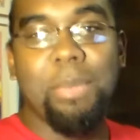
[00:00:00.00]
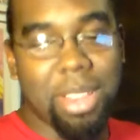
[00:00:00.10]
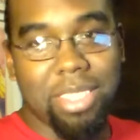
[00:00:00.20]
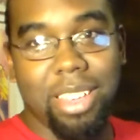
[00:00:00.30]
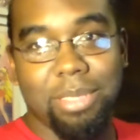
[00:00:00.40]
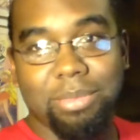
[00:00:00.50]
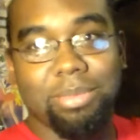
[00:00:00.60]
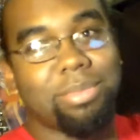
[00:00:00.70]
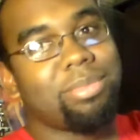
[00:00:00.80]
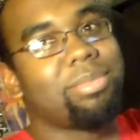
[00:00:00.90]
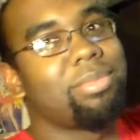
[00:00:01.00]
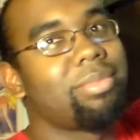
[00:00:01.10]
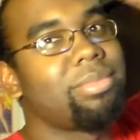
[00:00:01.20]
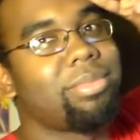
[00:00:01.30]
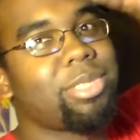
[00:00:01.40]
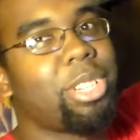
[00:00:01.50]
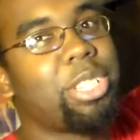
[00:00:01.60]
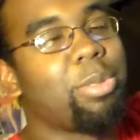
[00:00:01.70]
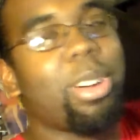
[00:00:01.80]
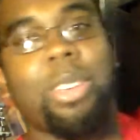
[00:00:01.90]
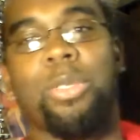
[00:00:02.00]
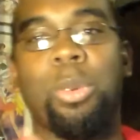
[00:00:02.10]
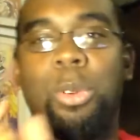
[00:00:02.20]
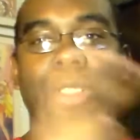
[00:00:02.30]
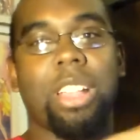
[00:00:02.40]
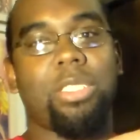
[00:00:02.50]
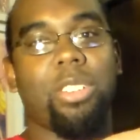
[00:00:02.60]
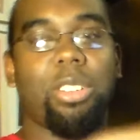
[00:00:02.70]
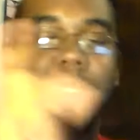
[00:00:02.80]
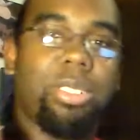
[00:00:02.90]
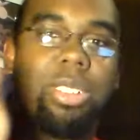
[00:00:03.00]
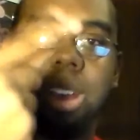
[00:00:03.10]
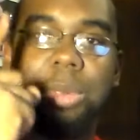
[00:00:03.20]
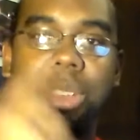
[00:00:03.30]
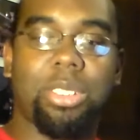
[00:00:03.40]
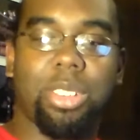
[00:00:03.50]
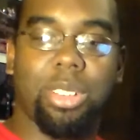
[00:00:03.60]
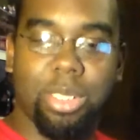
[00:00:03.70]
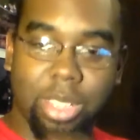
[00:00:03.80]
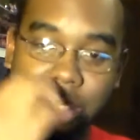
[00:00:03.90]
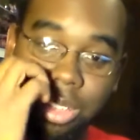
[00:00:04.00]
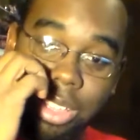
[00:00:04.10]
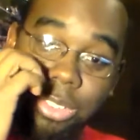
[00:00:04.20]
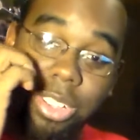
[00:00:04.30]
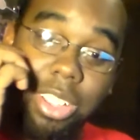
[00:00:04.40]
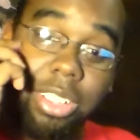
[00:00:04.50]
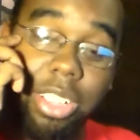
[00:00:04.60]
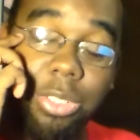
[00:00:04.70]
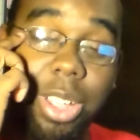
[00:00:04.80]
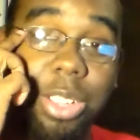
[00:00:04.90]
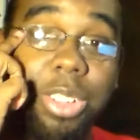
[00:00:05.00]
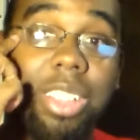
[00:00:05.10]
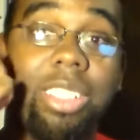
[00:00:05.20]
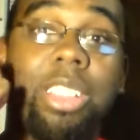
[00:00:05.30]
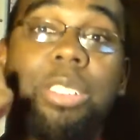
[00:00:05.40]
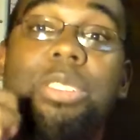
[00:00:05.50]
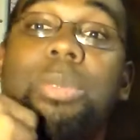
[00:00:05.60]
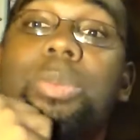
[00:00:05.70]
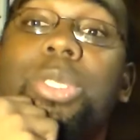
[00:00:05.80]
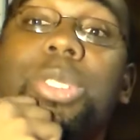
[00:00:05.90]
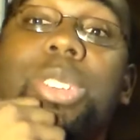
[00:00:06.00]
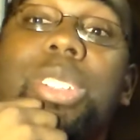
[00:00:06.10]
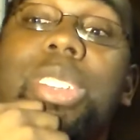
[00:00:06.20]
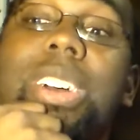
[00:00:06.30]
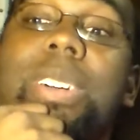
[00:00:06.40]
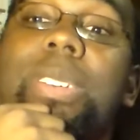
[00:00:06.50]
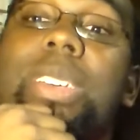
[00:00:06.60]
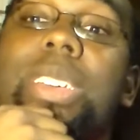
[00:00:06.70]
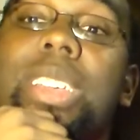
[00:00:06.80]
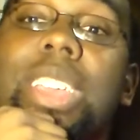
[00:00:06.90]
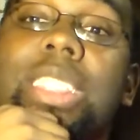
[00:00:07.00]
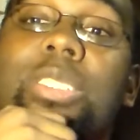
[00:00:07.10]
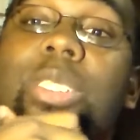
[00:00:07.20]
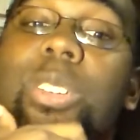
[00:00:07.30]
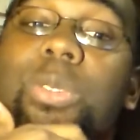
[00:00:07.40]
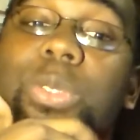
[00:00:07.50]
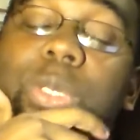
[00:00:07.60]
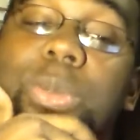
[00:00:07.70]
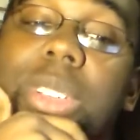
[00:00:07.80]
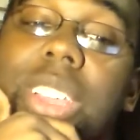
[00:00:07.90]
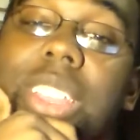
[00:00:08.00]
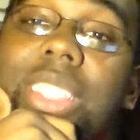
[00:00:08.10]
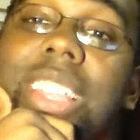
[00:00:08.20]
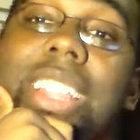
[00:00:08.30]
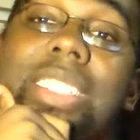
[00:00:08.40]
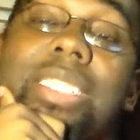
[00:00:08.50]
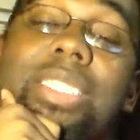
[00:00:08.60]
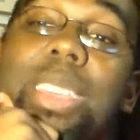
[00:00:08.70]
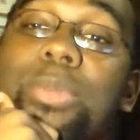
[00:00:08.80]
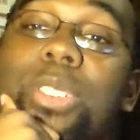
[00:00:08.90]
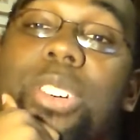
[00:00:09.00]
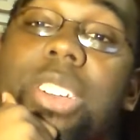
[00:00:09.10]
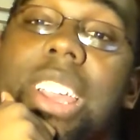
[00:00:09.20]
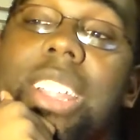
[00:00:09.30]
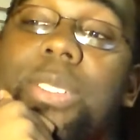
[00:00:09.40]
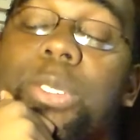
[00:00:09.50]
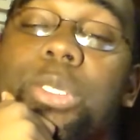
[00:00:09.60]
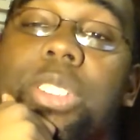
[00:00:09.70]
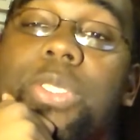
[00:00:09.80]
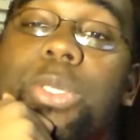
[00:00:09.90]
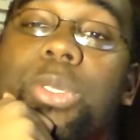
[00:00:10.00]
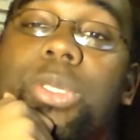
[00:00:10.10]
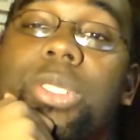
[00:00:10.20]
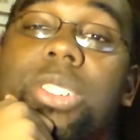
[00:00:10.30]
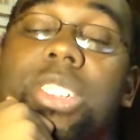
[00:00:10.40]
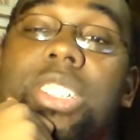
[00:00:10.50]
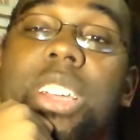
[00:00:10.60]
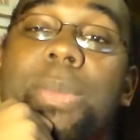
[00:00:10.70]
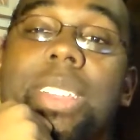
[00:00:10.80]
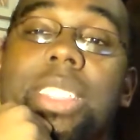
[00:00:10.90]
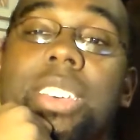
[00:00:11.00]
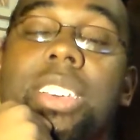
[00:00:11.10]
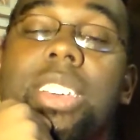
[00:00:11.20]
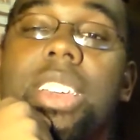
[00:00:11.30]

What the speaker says: Minasan, konnichiwa. If you want more of that song, I'm gonna try to get you guys a link or something so you can get that song from Keith Lee. That is his theme song, and of course, if you couldn't tell by the